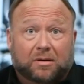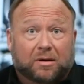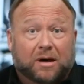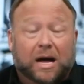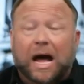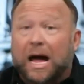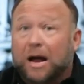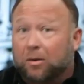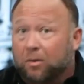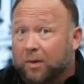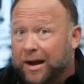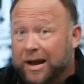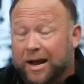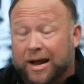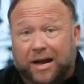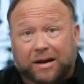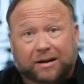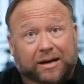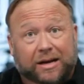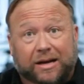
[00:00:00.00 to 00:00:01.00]

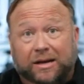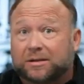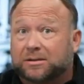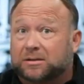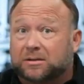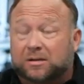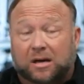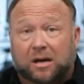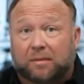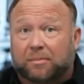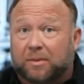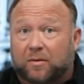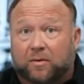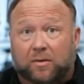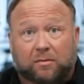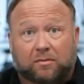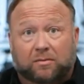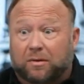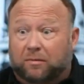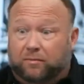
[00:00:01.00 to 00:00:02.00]
Iran is, I mean,
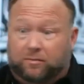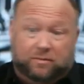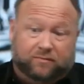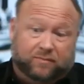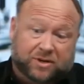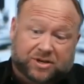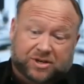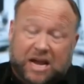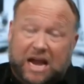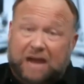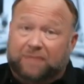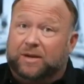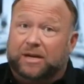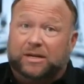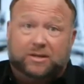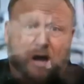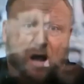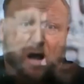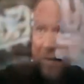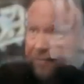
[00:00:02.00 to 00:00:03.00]
the
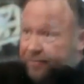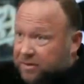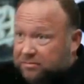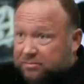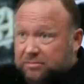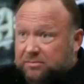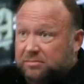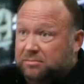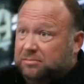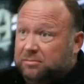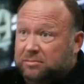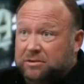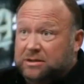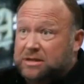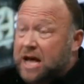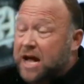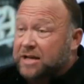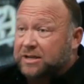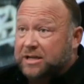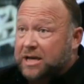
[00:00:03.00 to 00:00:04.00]
safety's off, the
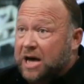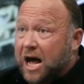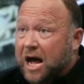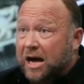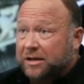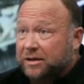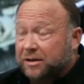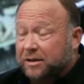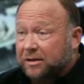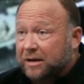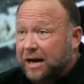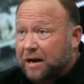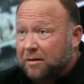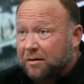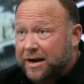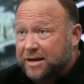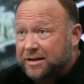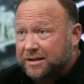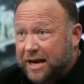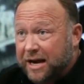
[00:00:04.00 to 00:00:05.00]
gun's cocked to
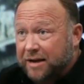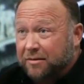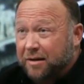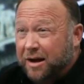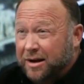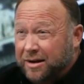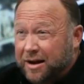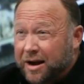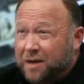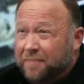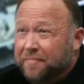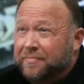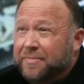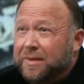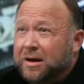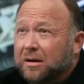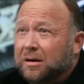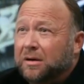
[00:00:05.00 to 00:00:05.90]
Iran's head right now